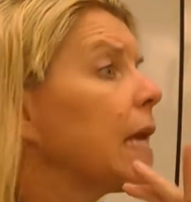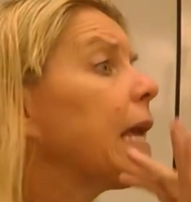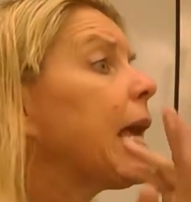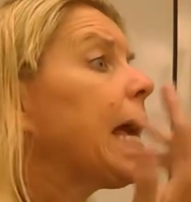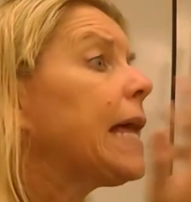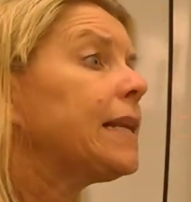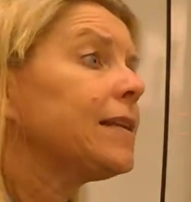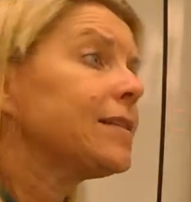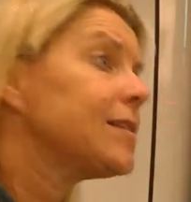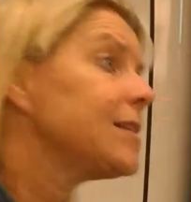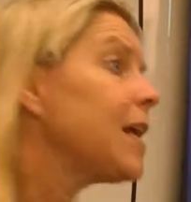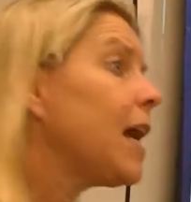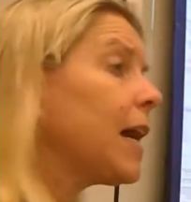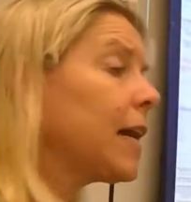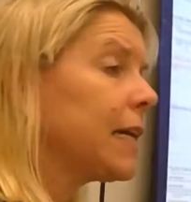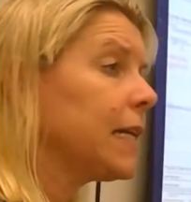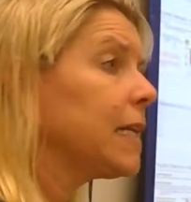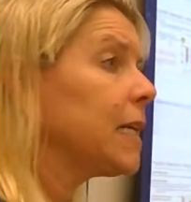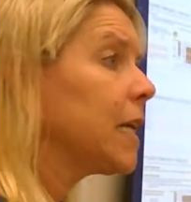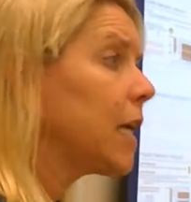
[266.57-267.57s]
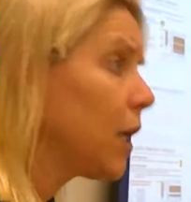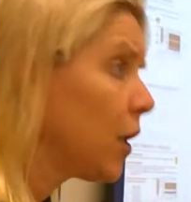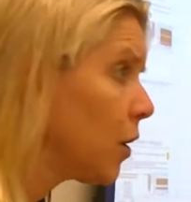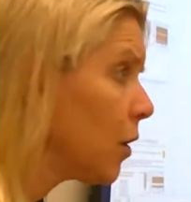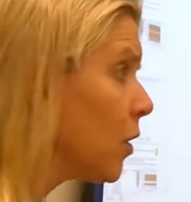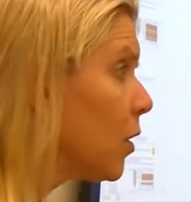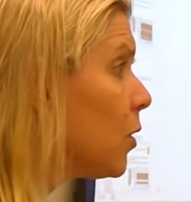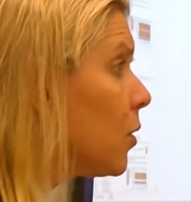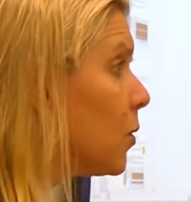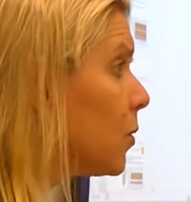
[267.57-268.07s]
And it's not going to
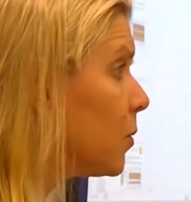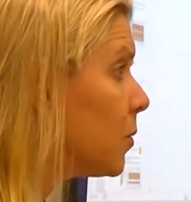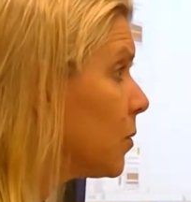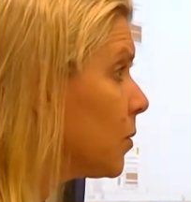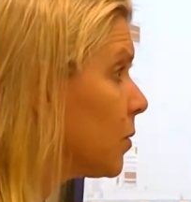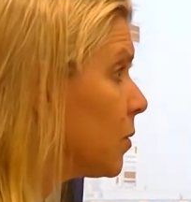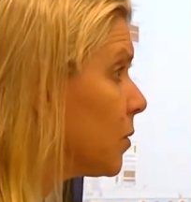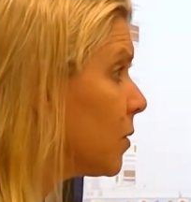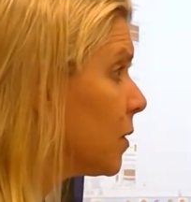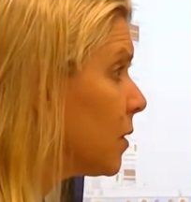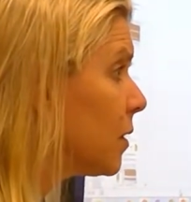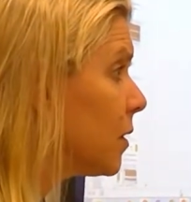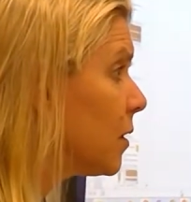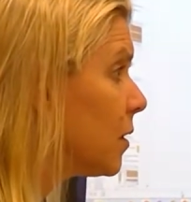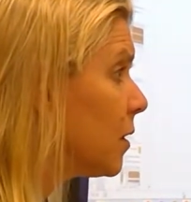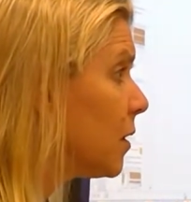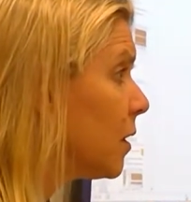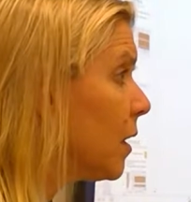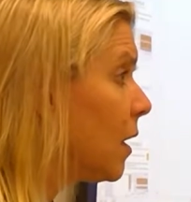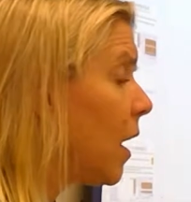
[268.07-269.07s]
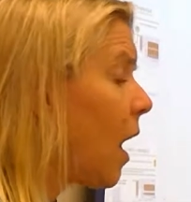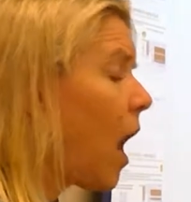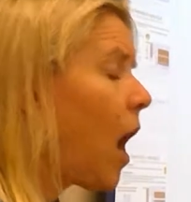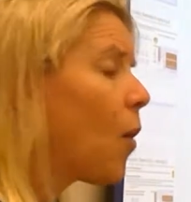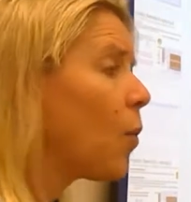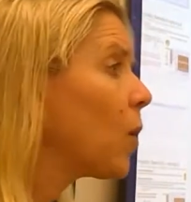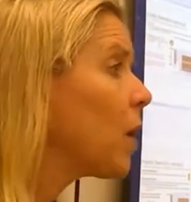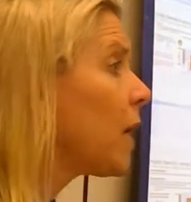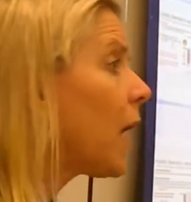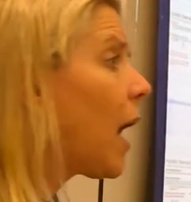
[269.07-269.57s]
kill you.
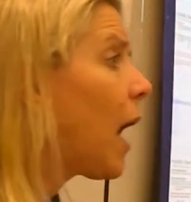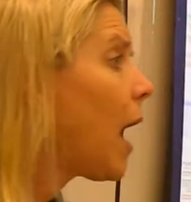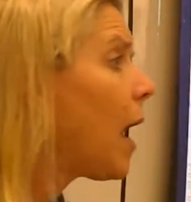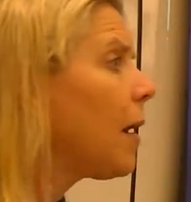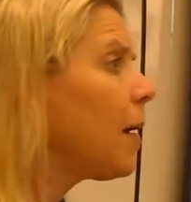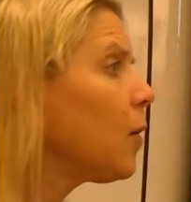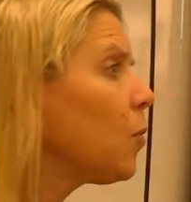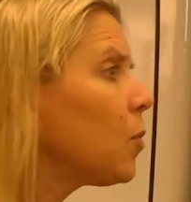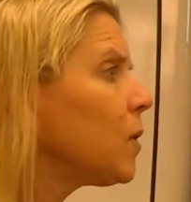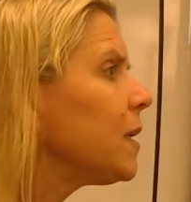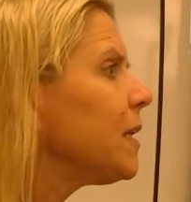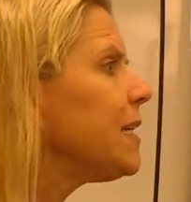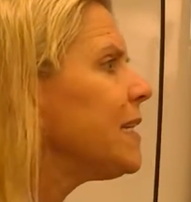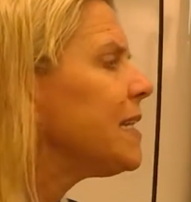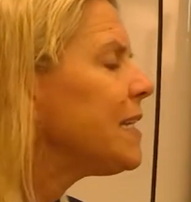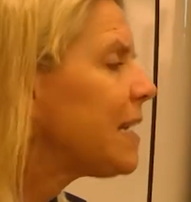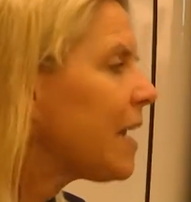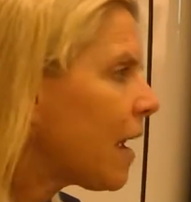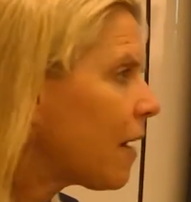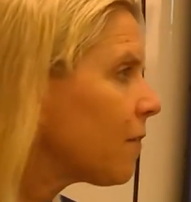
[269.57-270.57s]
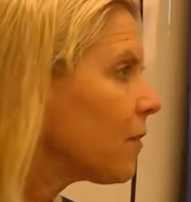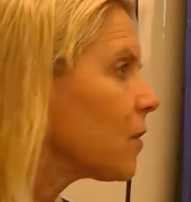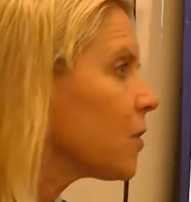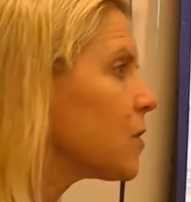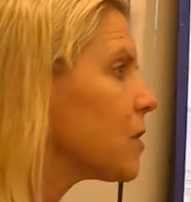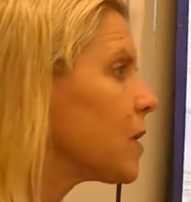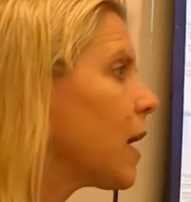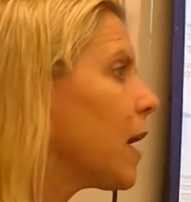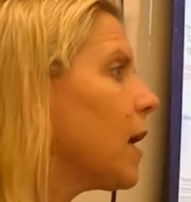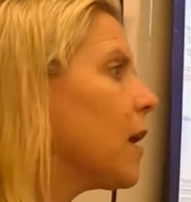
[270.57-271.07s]
I would never
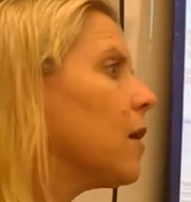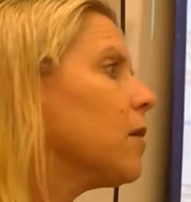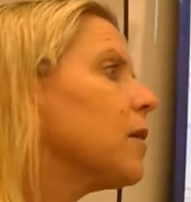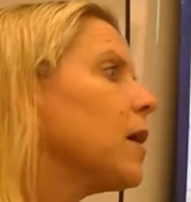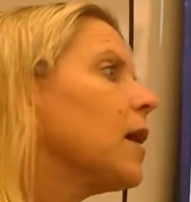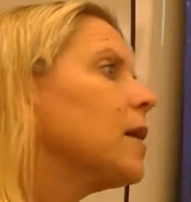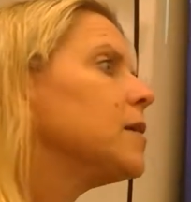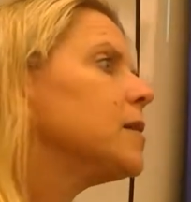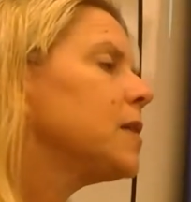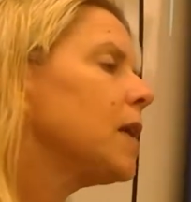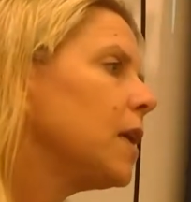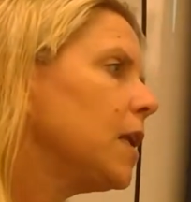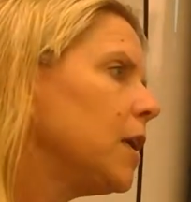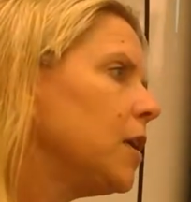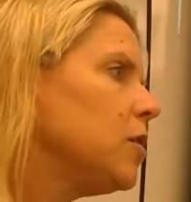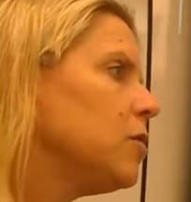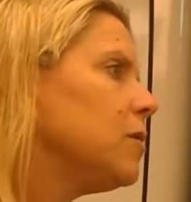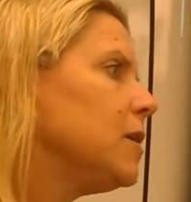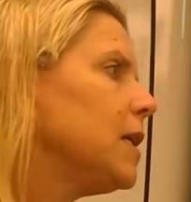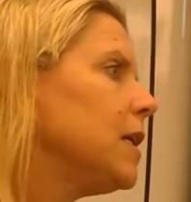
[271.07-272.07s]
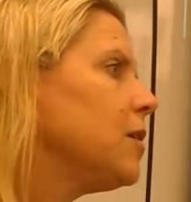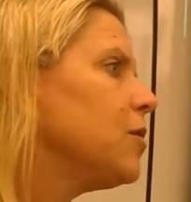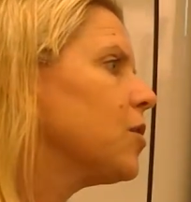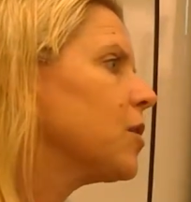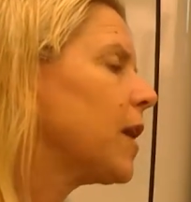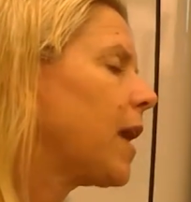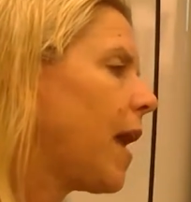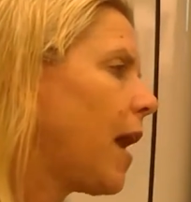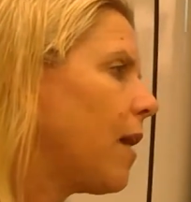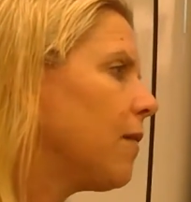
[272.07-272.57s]
say, okay, Sunny, you need your
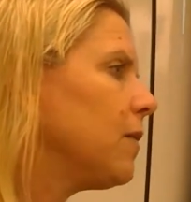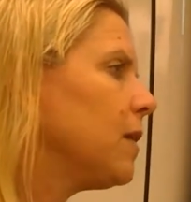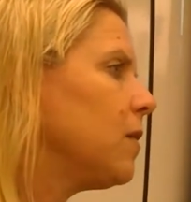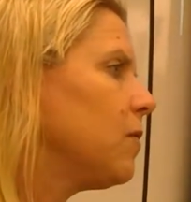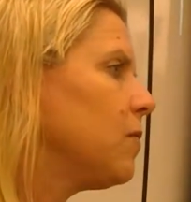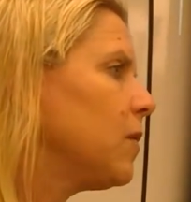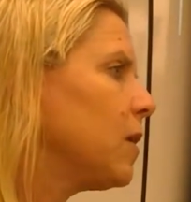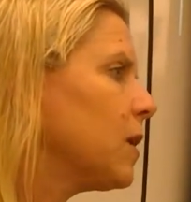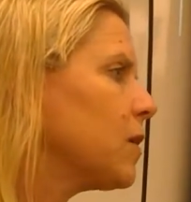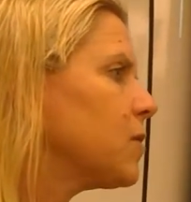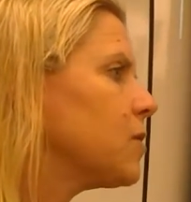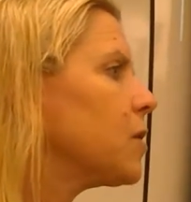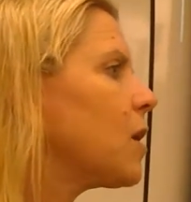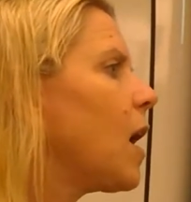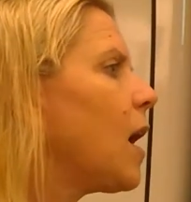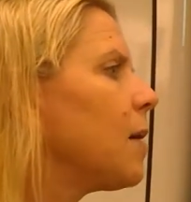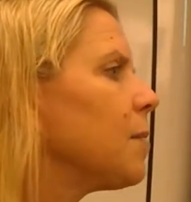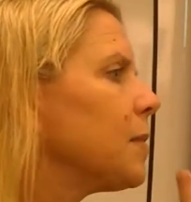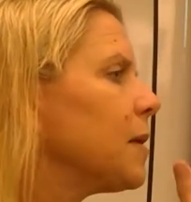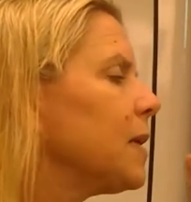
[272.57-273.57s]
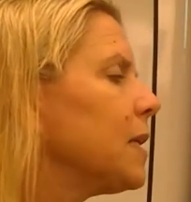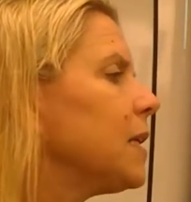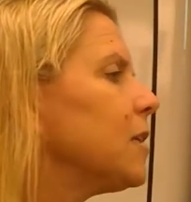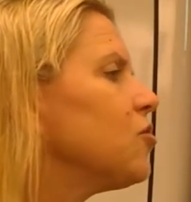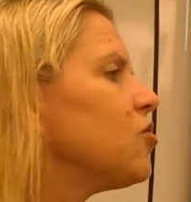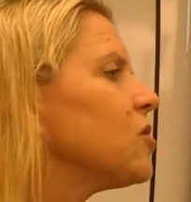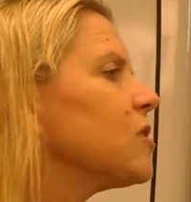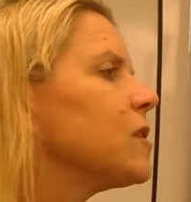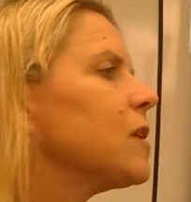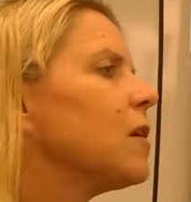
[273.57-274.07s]
cavity fixed. I'm going to
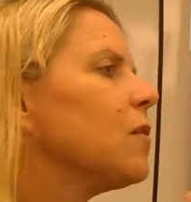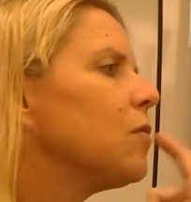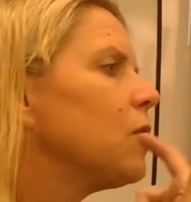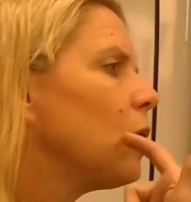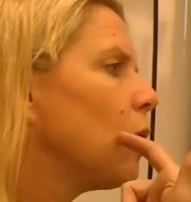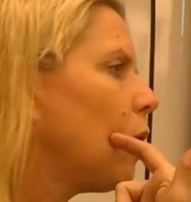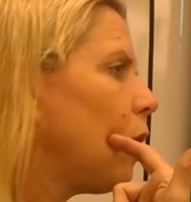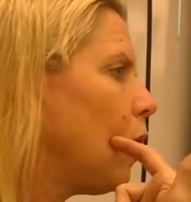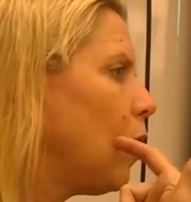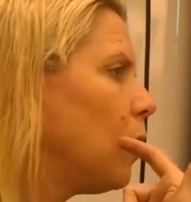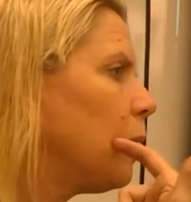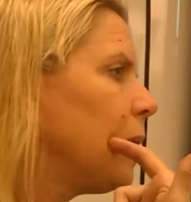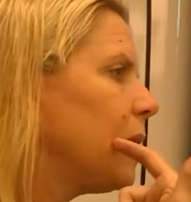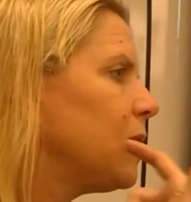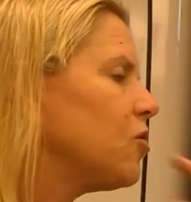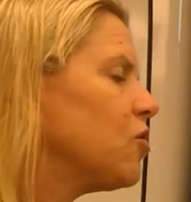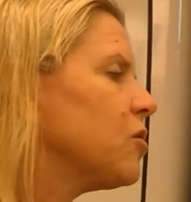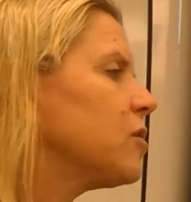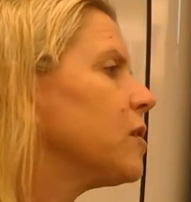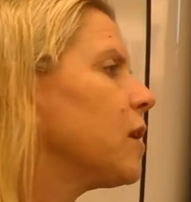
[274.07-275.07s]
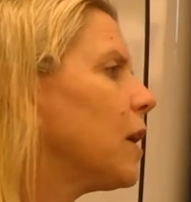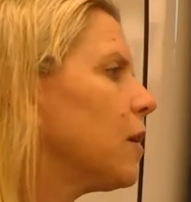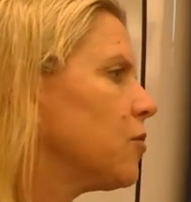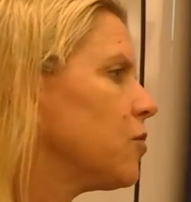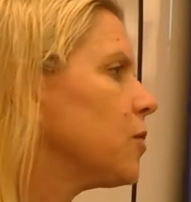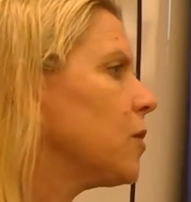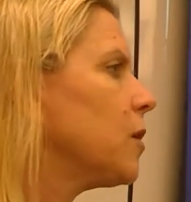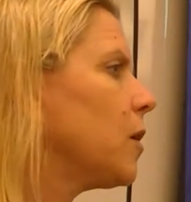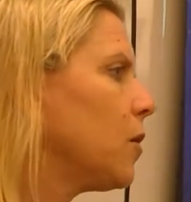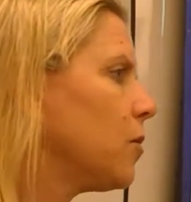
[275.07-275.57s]
just give you a whole bunch of
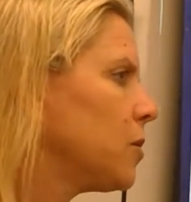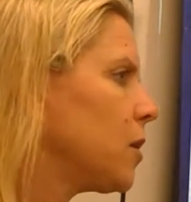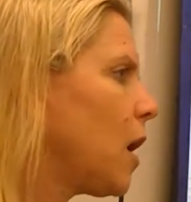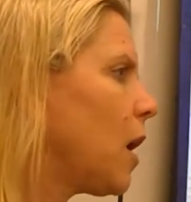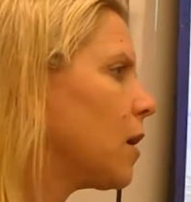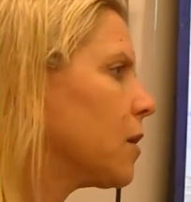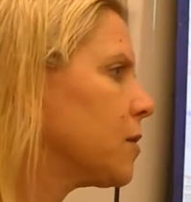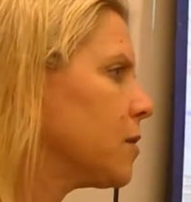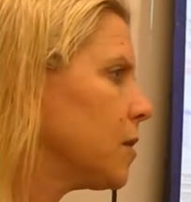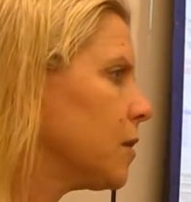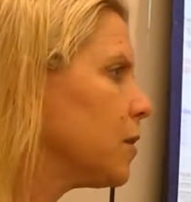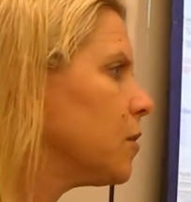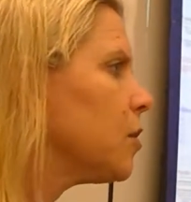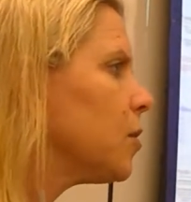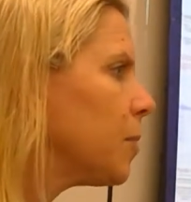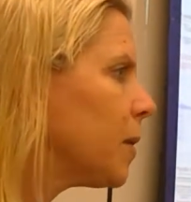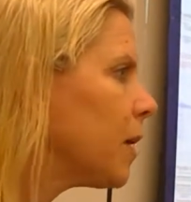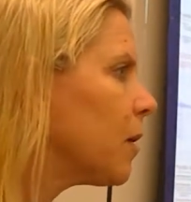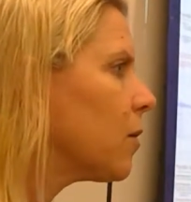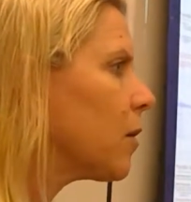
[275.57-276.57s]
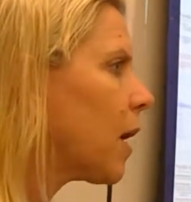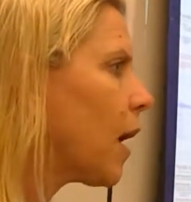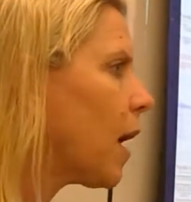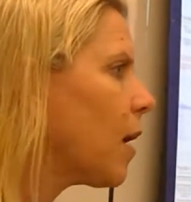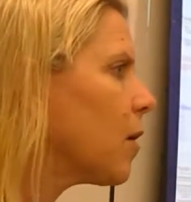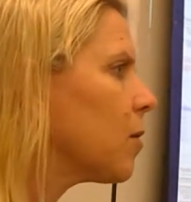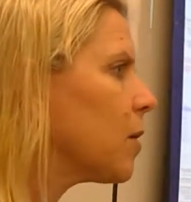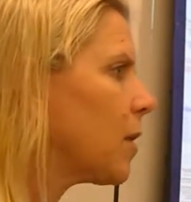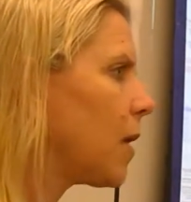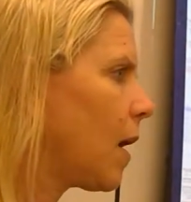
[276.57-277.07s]
tetrodotoxin. You'll be okay
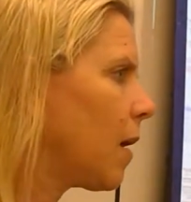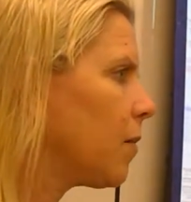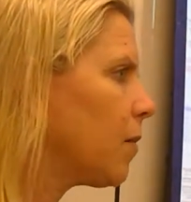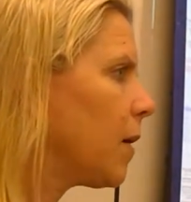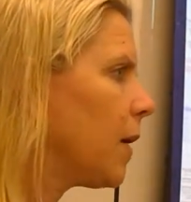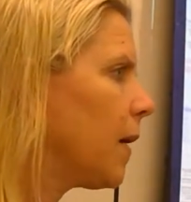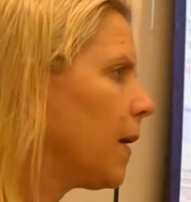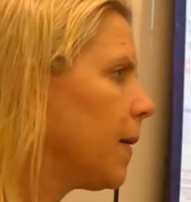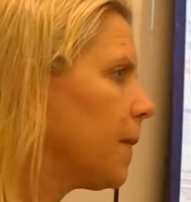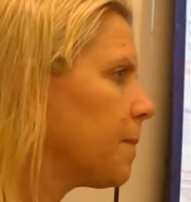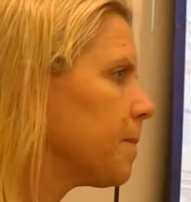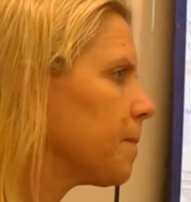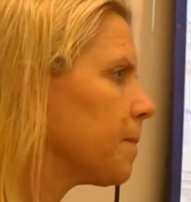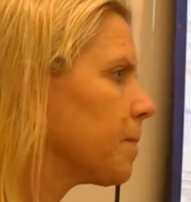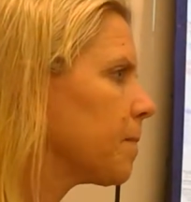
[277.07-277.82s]
with that, right?